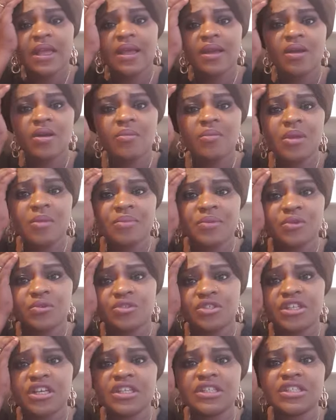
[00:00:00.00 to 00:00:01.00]
Or maybe you
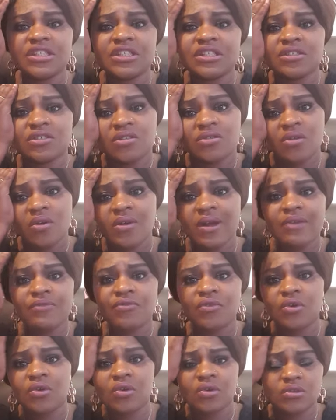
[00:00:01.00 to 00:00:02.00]
change it or I
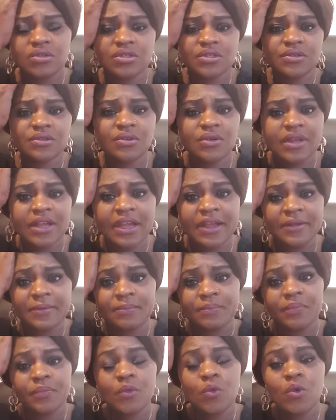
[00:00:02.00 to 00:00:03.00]
forgot.
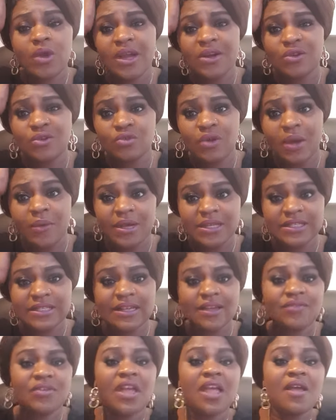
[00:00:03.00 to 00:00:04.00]
Okay. We cannot know
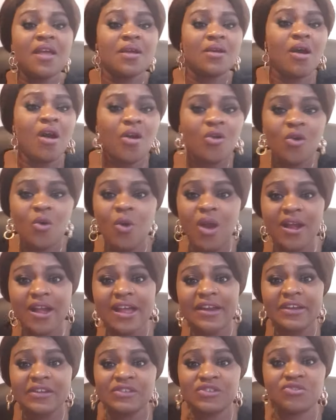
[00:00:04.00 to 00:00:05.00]
ourselves. Uncle, what
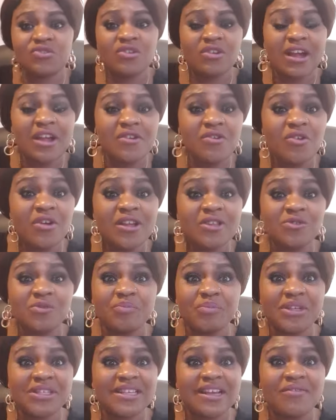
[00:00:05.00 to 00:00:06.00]
kind of stroke? Are you going to
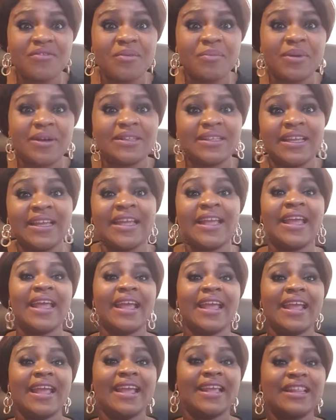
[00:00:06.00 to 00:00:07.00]
beat everybody
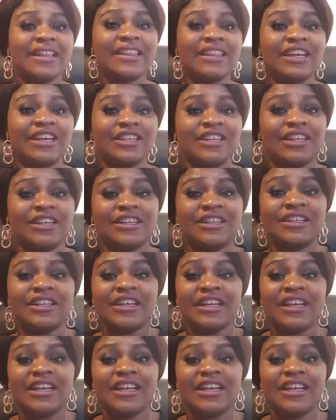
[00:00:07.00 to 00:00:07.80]
in the